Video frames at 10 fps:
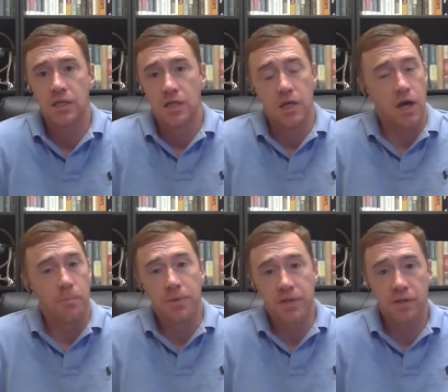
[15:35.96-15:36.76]
a
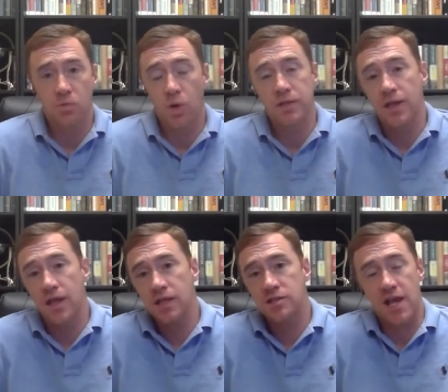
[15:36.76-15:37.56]
big one
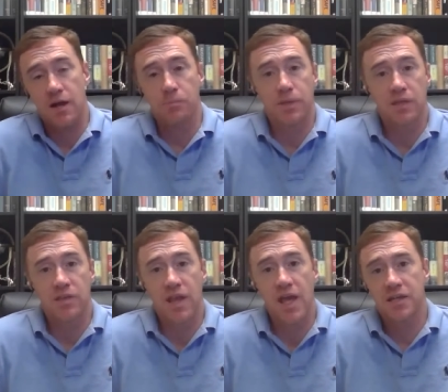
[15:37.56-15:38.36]
day, down big the
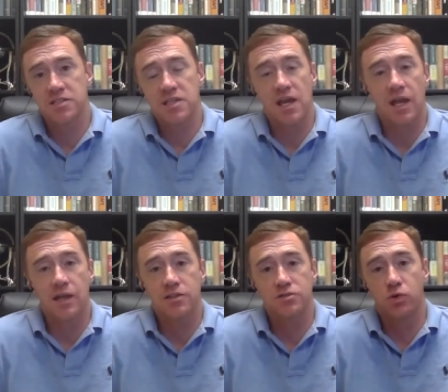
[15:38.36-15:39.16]
next,
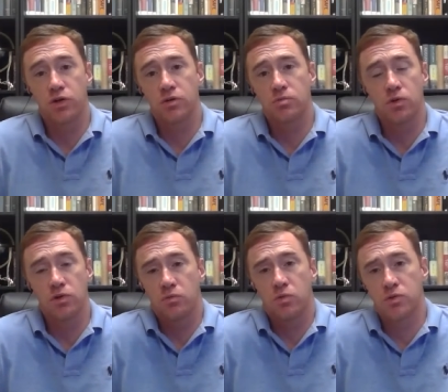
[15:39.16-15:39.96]
as we're we're
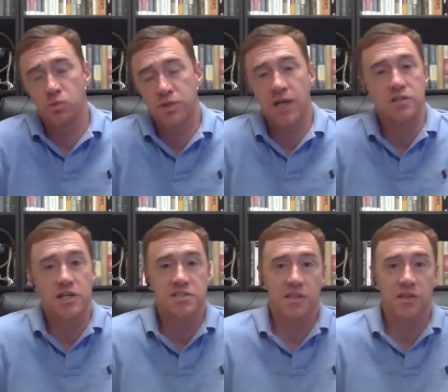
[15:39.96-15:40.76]
we're, we're
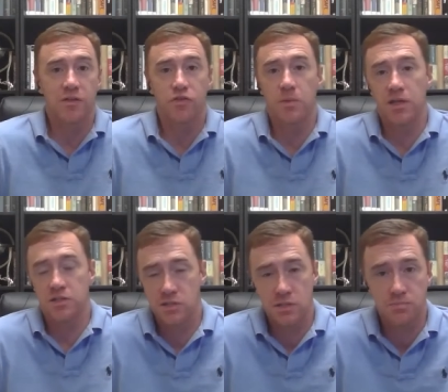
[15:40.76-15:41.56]
digesting the
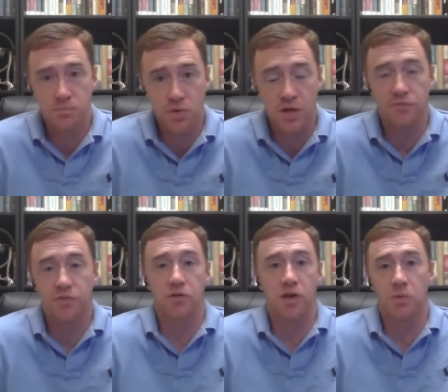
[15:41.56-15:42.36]
information and trying to
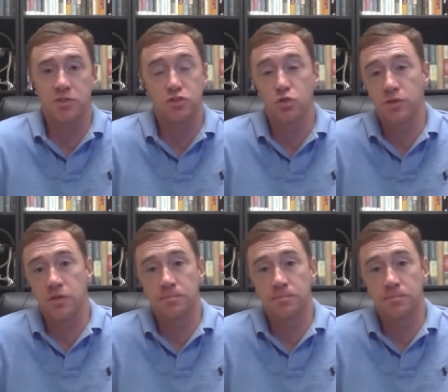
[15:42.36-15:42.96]
figure out what to do with it.